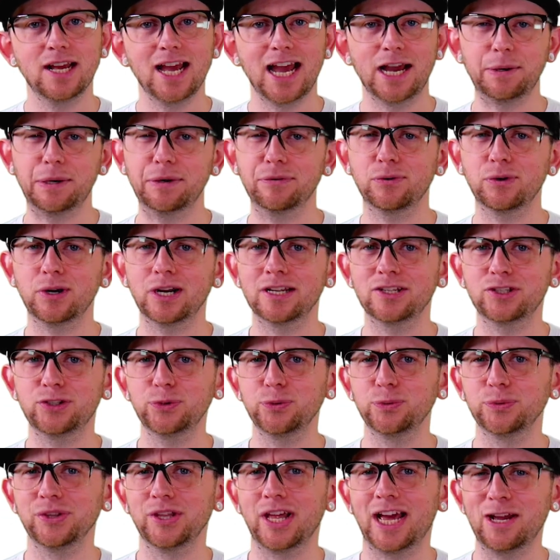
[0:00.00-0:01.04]
However, I
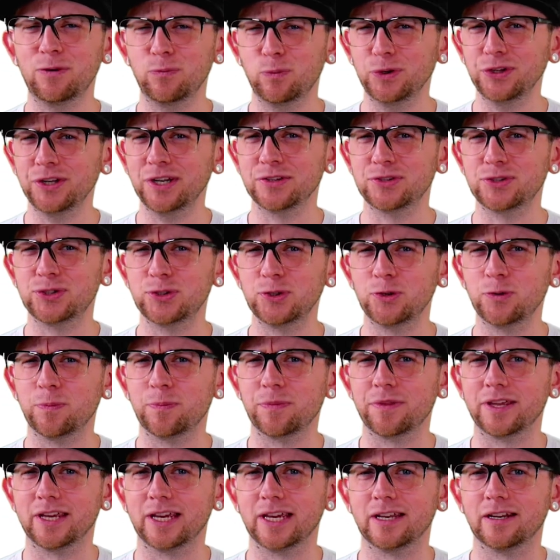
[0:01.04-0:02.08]
would
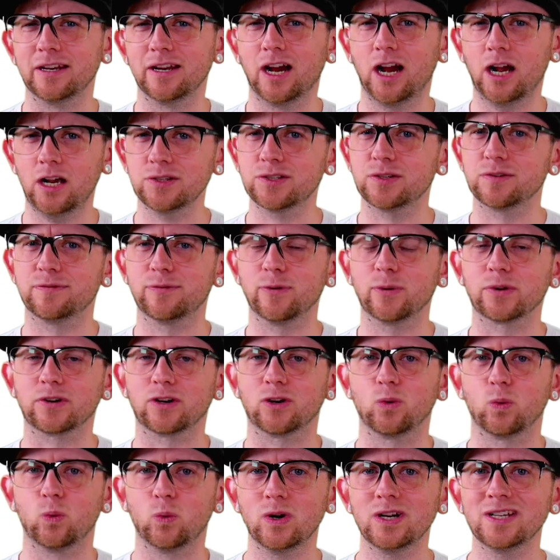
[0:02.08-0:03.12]
assume that Austin
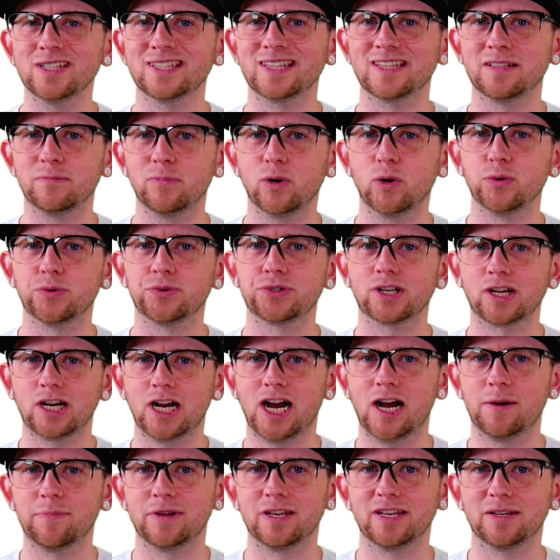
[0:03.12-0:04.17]
Forkner was the most
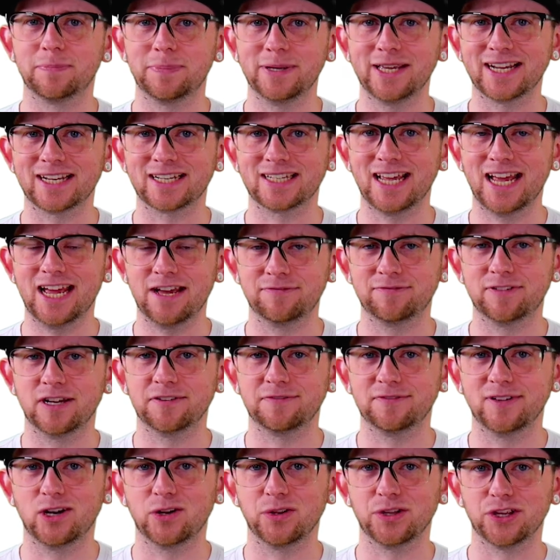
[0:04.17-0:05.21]
common picked
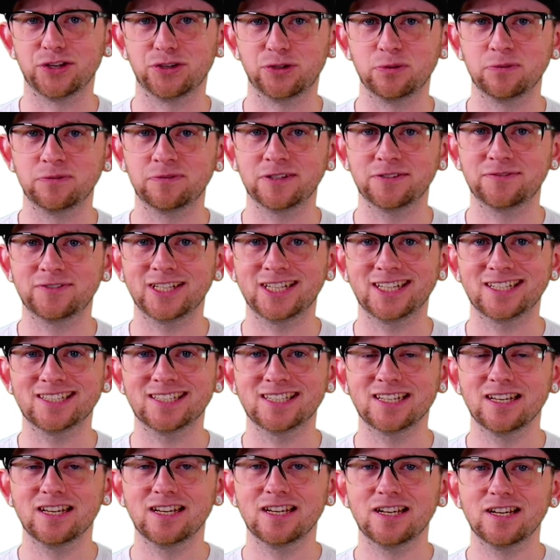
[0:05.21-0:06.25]
FFL in the
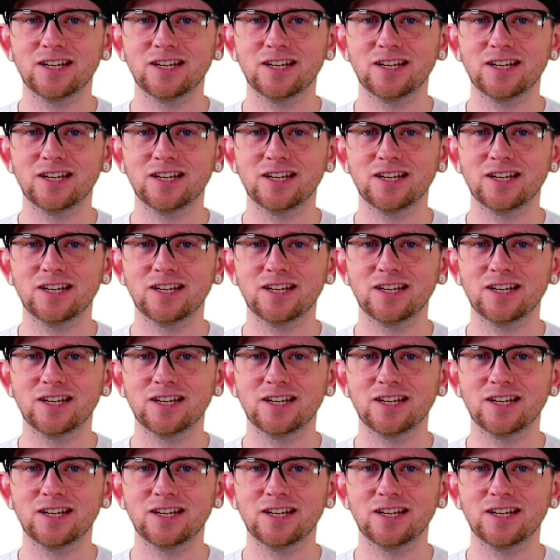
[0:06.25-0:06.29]
250s.